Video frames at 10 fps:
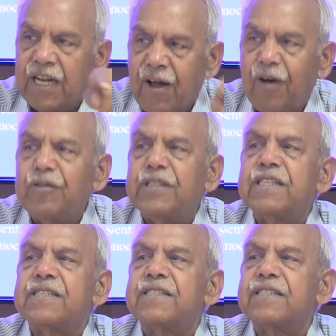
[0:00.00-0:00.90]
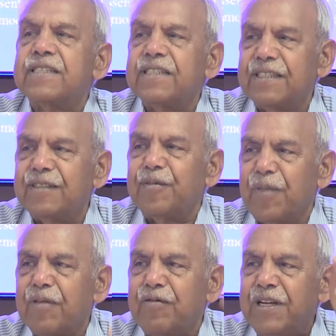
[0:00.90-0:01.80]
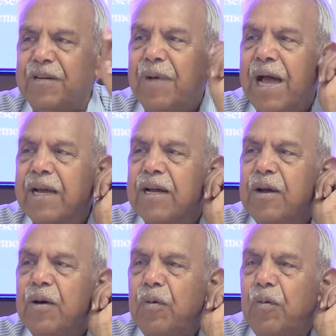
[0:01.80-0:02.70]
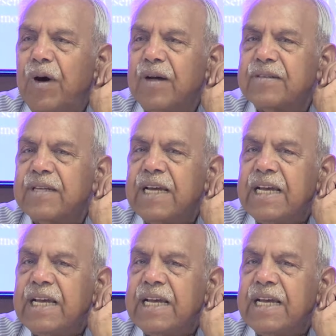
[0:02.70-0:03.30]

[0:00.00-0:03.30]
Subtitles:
along with this feedback was